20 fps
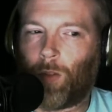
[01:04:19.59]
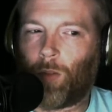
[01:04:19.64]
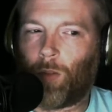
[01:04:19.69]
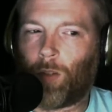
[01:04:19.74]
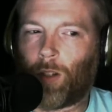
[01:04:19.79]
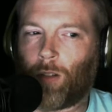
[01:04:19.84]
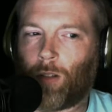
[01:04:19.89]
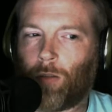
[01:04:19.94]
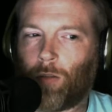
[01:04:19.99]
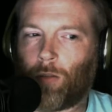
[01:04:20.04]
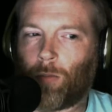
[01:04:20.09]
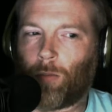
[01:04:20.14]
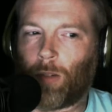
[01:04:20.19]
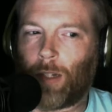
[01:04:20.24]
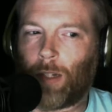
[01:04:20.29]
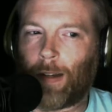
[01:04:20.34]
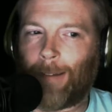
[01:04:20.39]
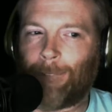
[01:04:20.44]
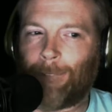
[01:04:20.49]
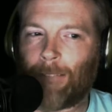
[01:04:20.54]

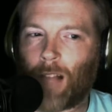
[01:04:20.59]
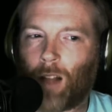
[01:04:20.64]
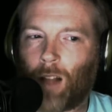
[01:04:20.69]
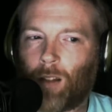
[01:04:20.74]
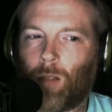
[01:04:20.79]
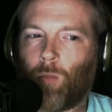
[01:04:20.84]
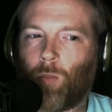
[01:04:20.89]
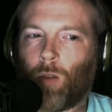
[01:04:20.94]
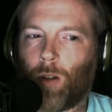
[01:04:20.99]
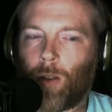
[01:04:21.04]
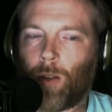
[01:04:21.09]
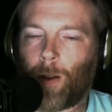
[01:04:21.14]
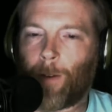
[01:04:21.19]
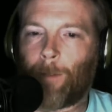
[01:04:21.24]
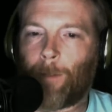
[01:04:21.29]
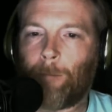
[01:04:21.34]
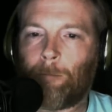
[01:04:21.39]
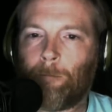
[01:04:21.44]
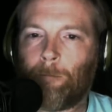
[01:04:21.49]
2003, somewhere in there.